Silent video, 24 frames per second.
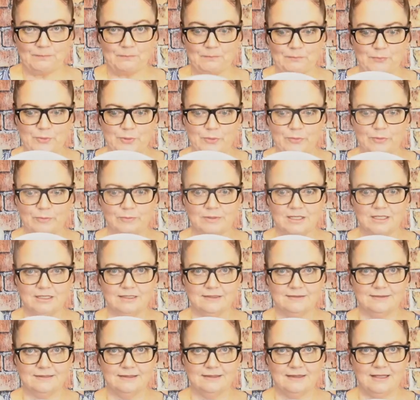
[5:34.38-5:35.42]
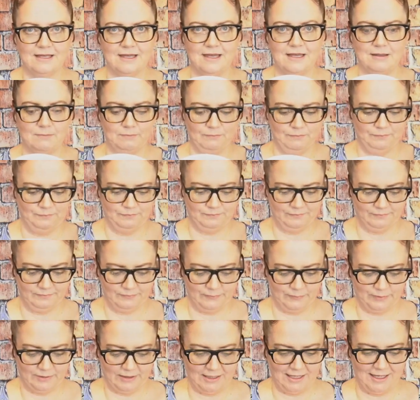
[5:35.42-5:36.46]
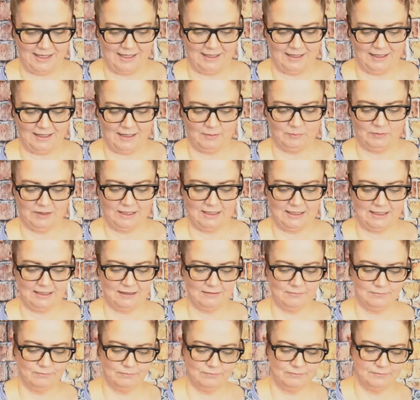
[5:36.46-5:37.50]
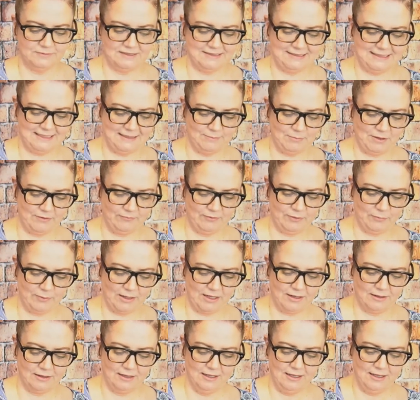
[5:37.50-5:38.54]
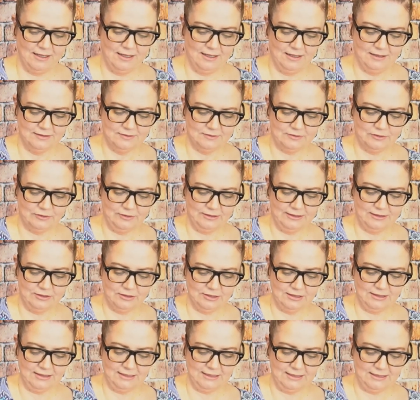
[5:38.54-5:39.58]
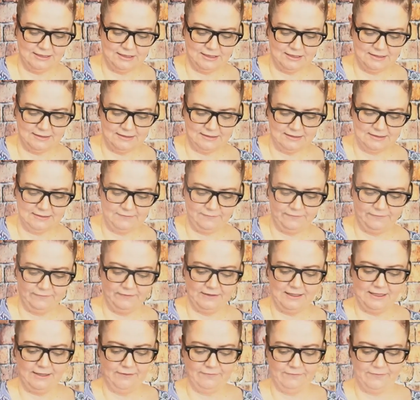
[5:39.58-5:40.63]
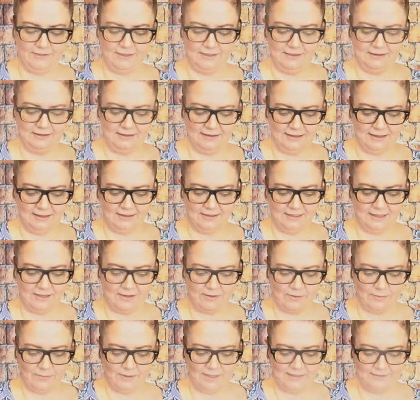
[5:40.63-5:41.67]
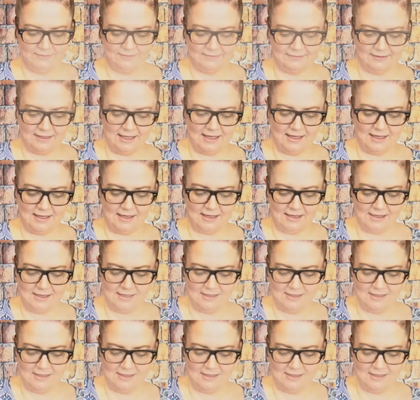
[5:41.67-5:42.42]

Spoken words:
Boom, can you see that? And I'm leaking steam everywhere. So literally just fluff it like they always say.